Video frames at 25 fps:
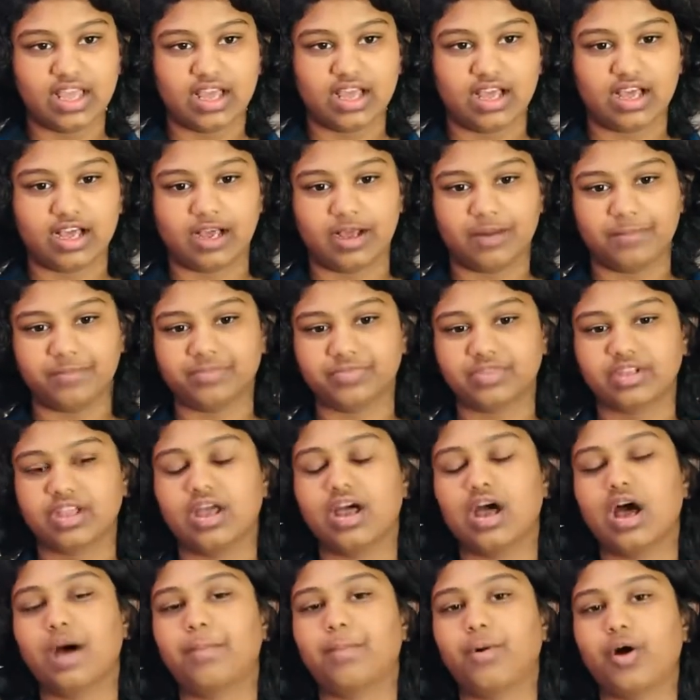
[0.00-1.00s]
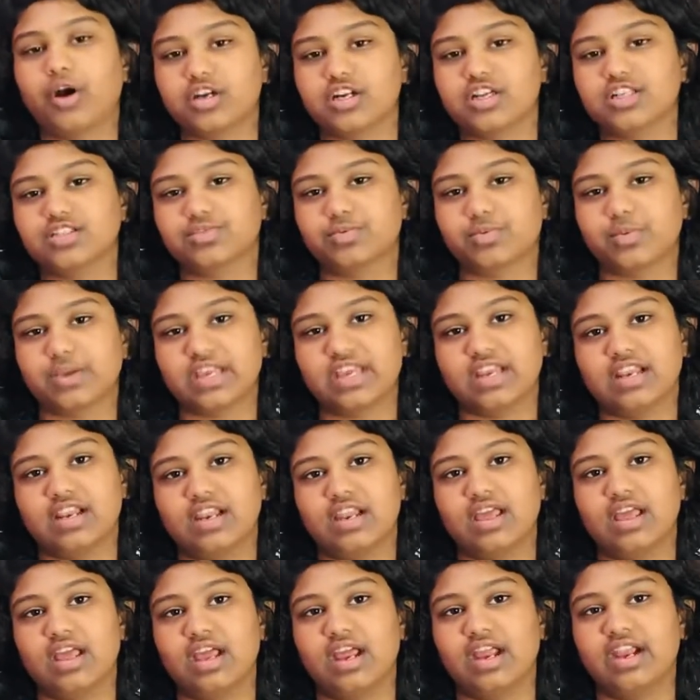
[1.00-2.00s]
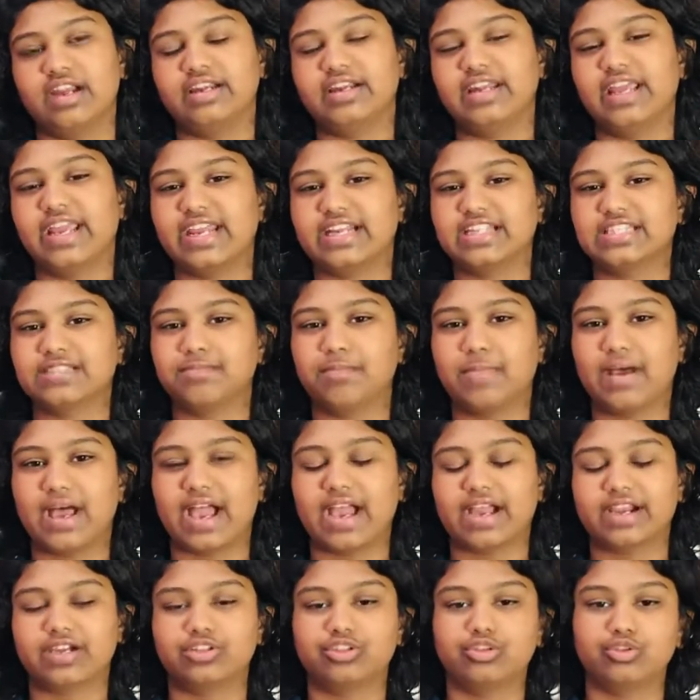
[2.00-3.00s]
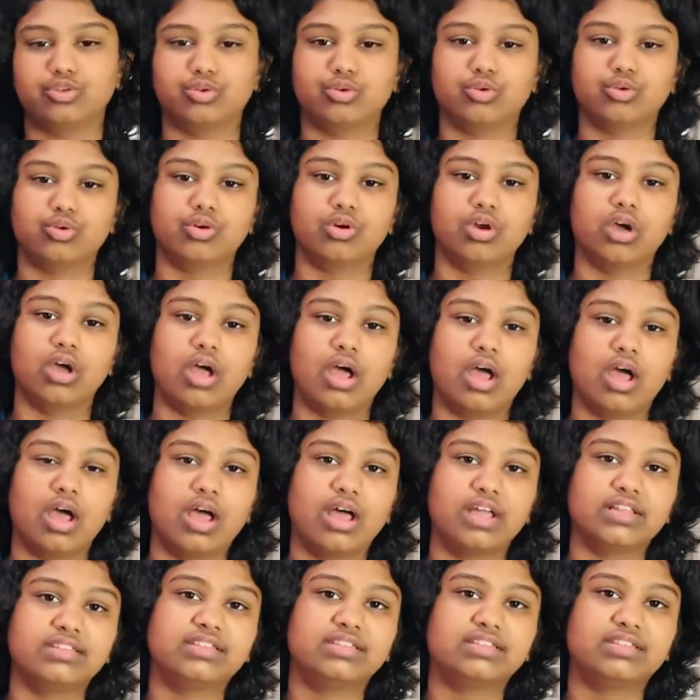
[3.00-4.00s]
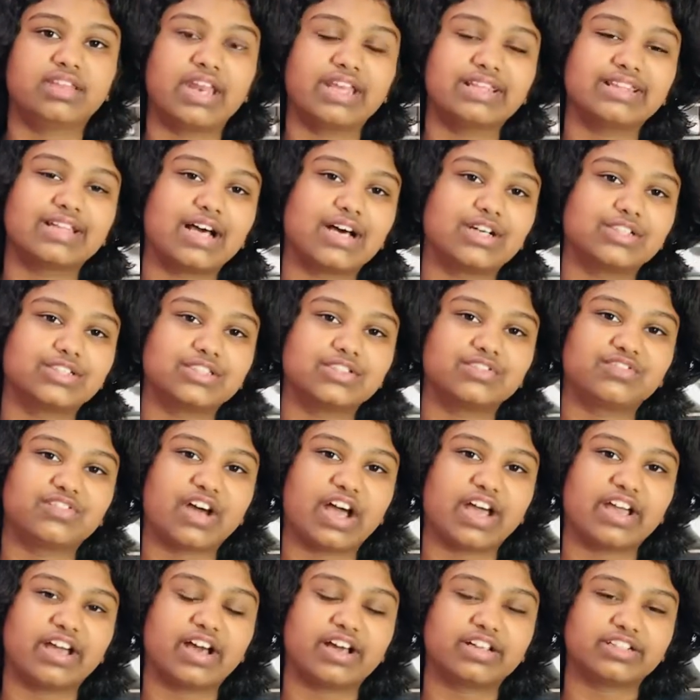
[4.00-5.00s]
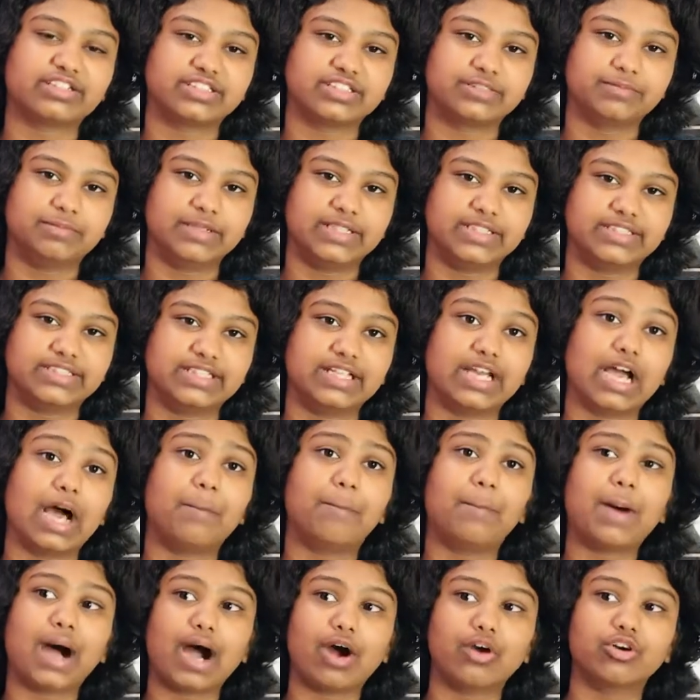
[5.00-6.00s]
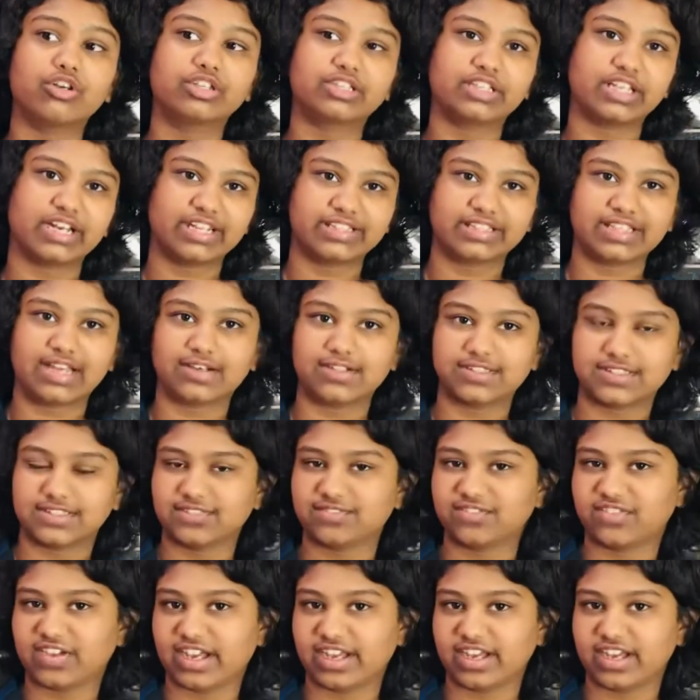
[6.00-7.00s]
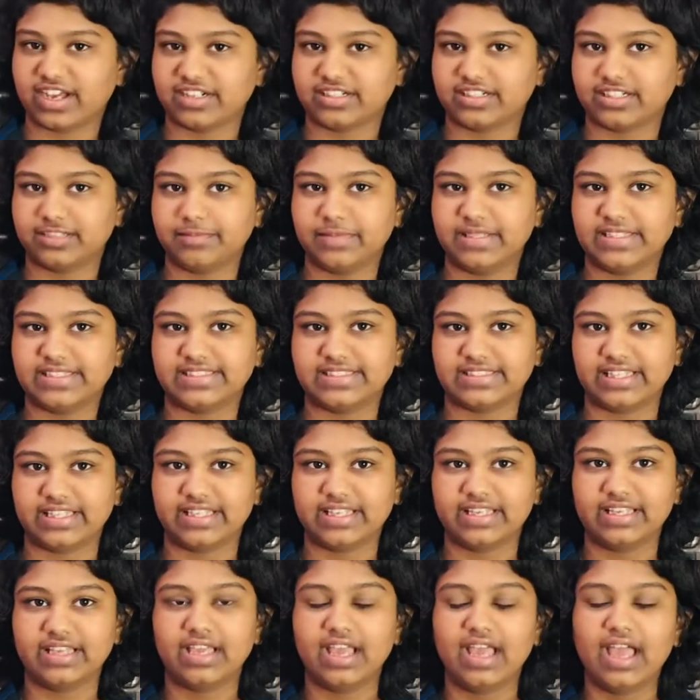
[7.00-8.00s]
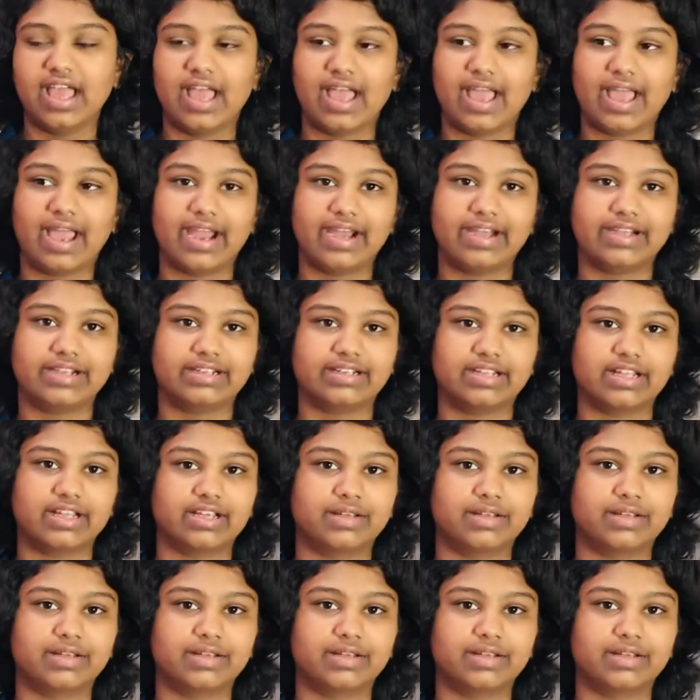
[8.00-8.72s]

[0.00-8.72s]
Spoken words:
A potter's wheel dates back to 3500 BC, about 3500 BC, and